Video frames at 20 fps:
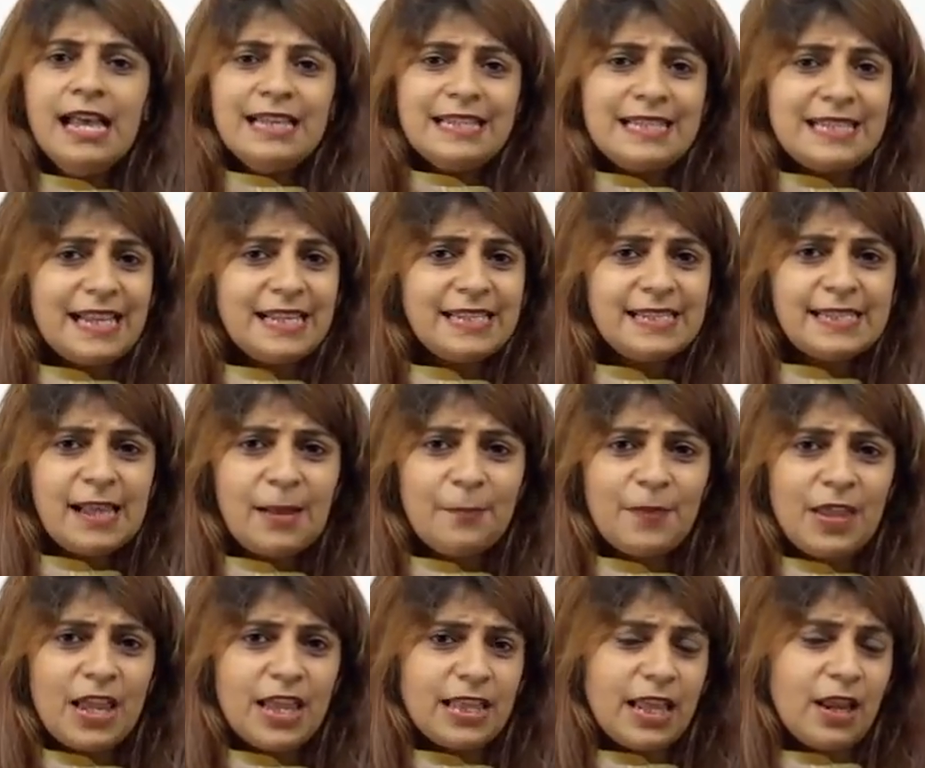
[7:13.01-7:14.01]
say
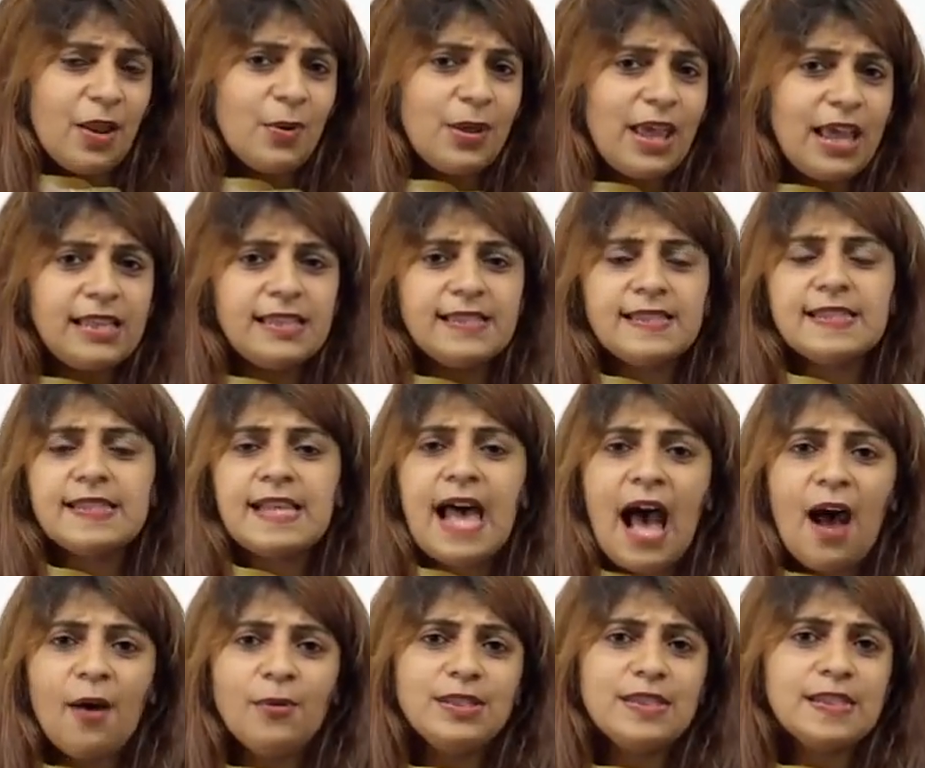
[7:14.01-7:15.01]
something that, okay, this is
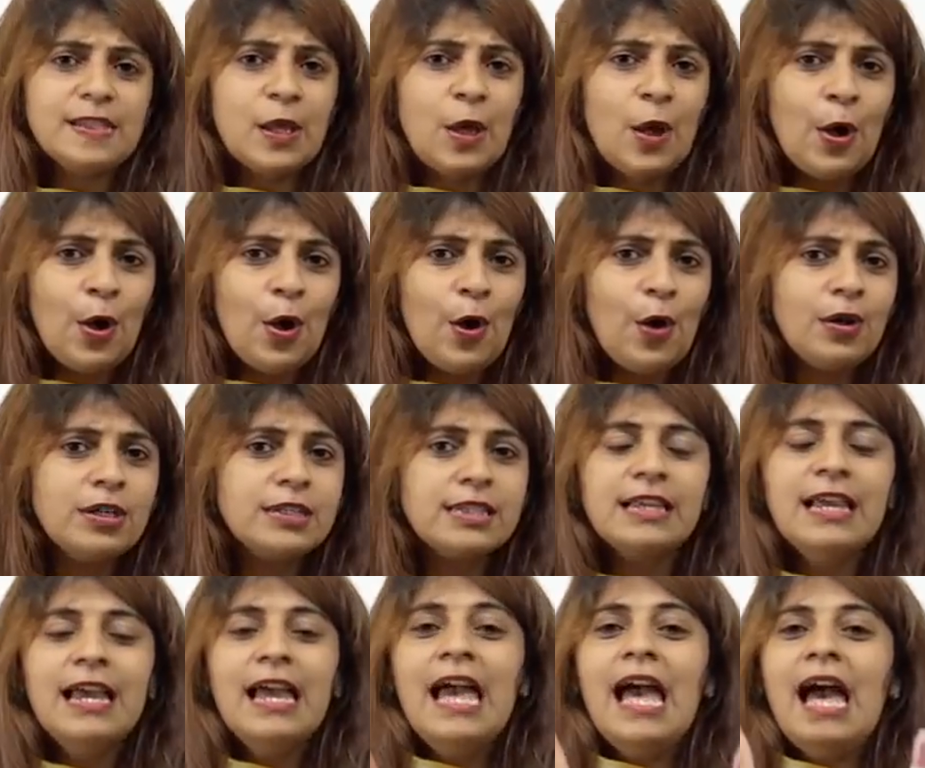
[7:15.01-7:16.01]
how it's cooked,
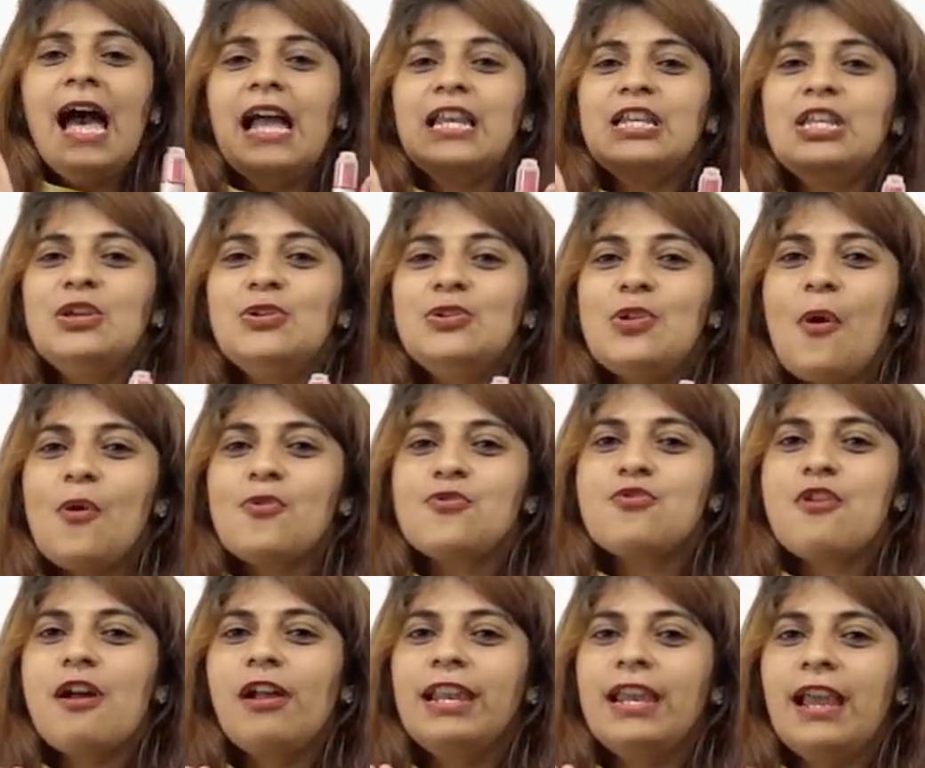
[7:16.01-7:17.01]
and you don't
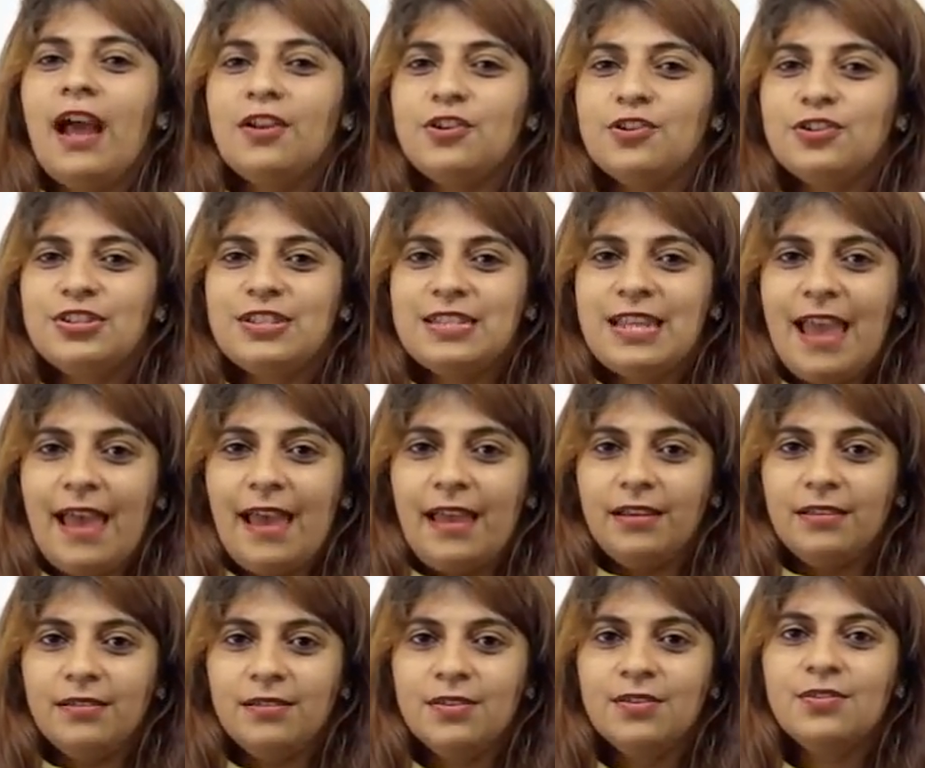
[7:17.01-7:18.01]
really
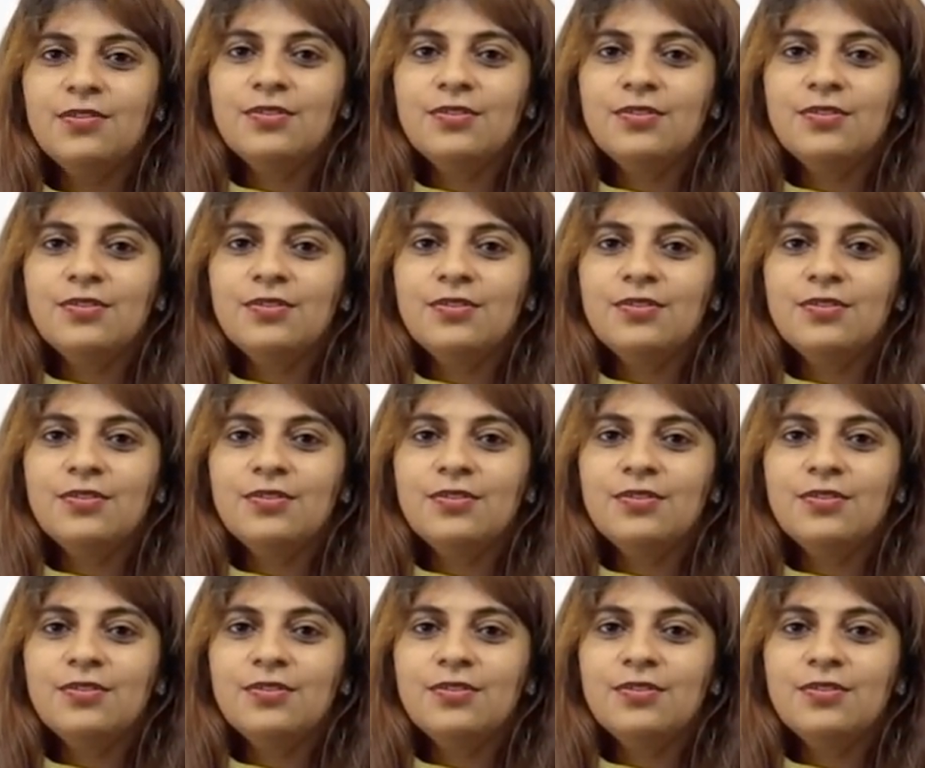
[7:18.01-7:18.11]
understand.